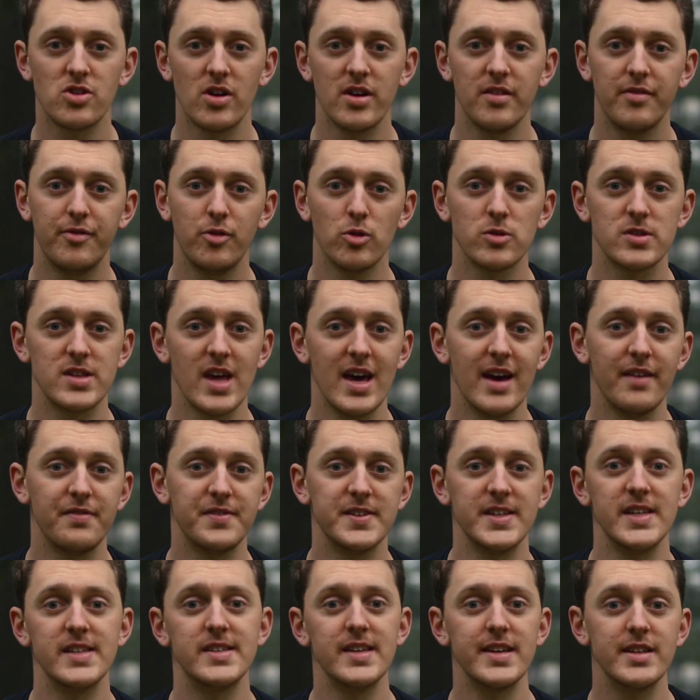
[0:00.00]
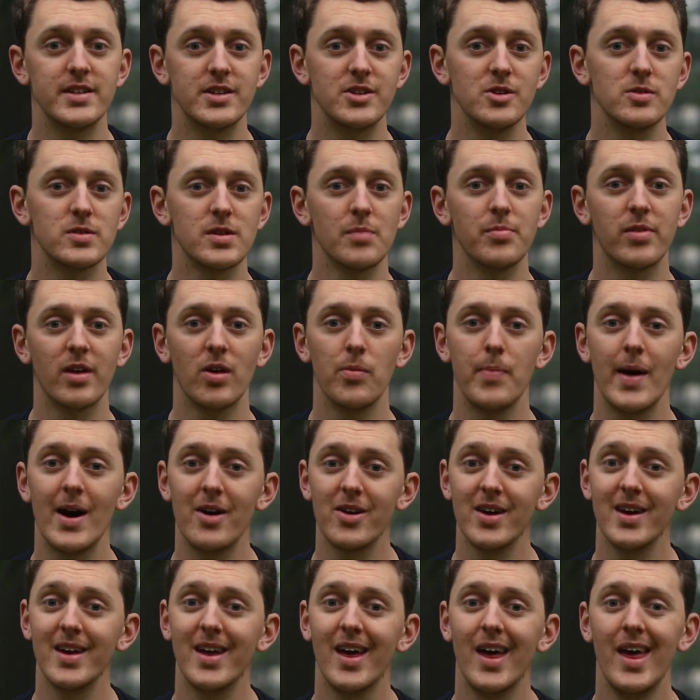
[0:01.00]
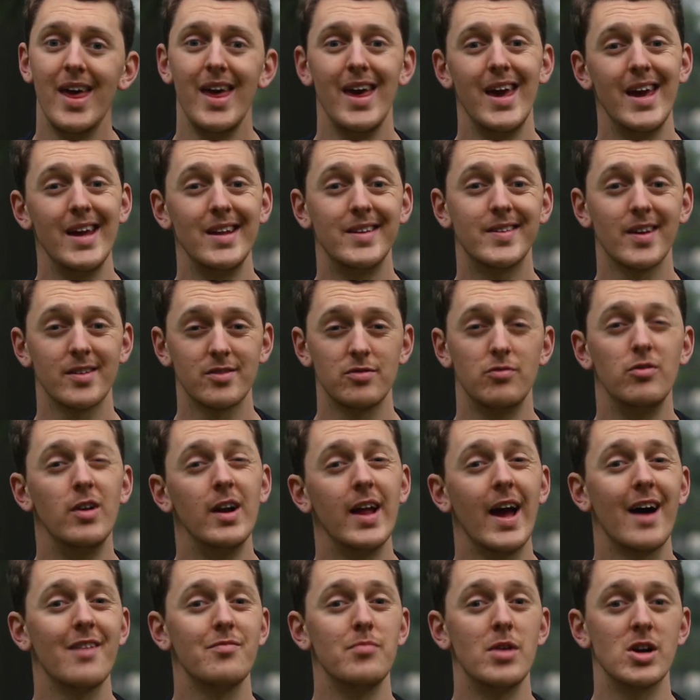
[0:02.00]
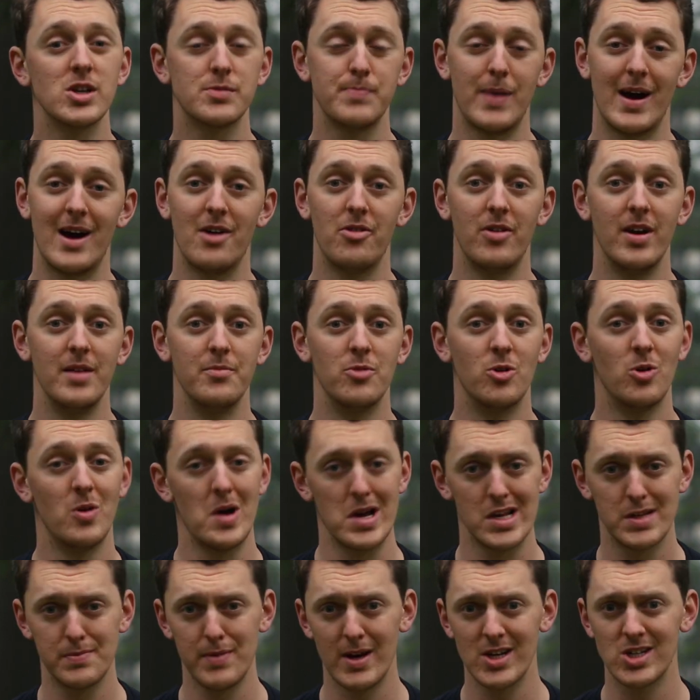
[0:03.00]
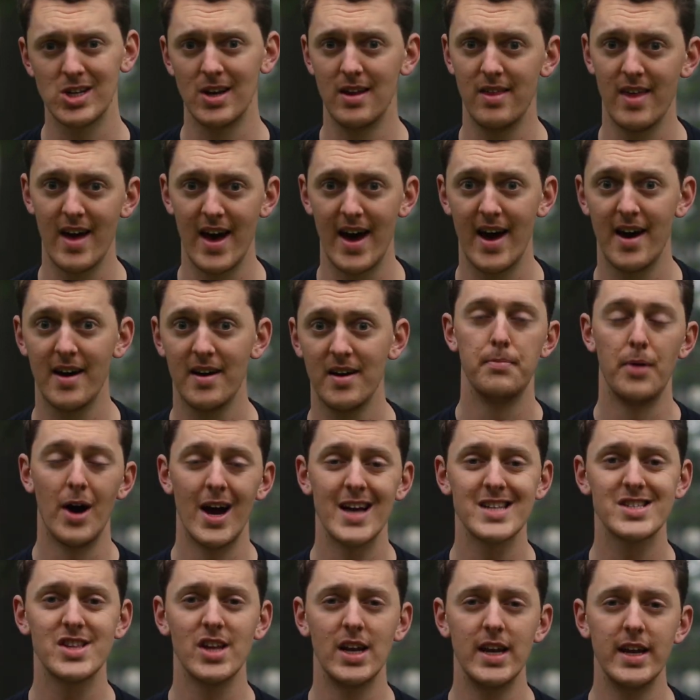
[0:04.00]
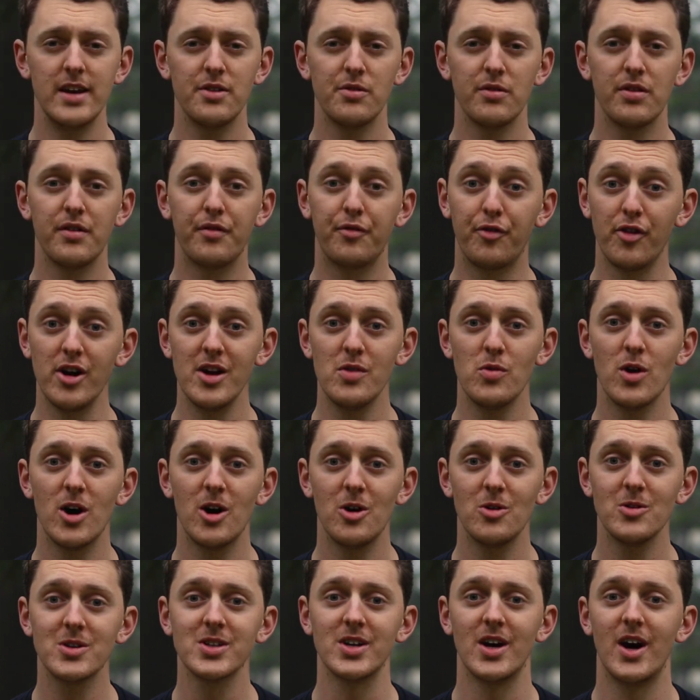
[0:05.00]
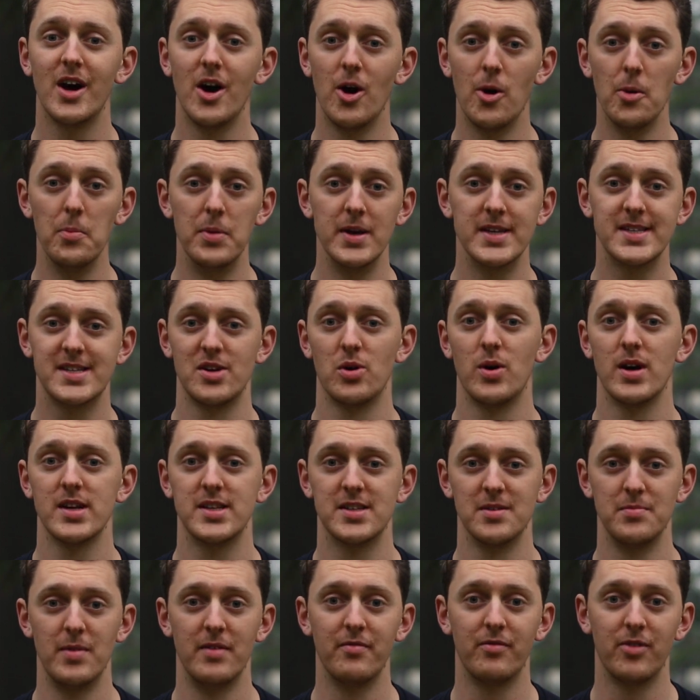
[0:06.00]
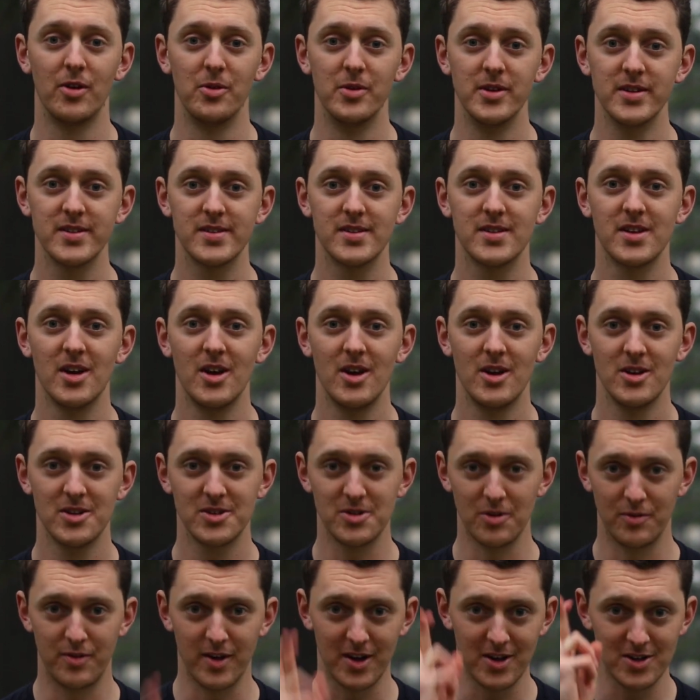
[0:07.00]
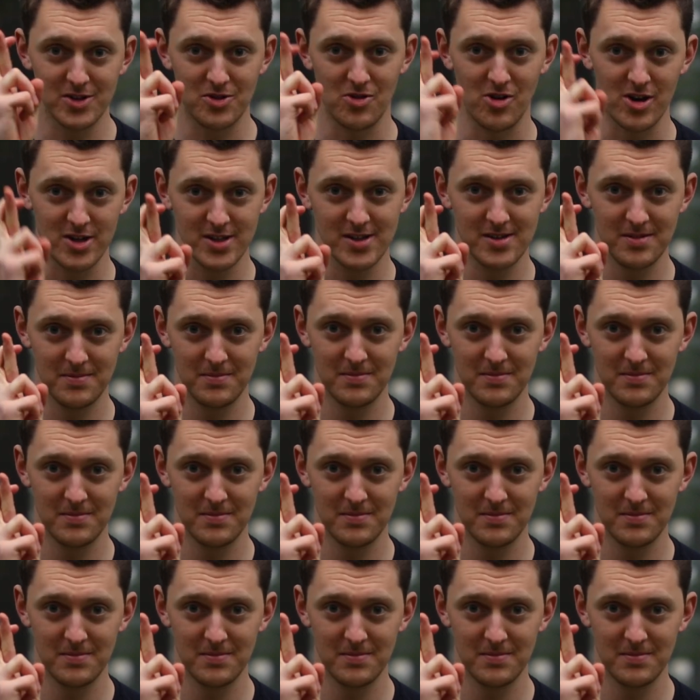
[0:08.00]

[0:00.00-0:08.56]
trying to force the FCC to do something about it, he doesn't really have much power anymore, especially there. But as the leader of the free world, I hope he still has some influence. So fingers crossed.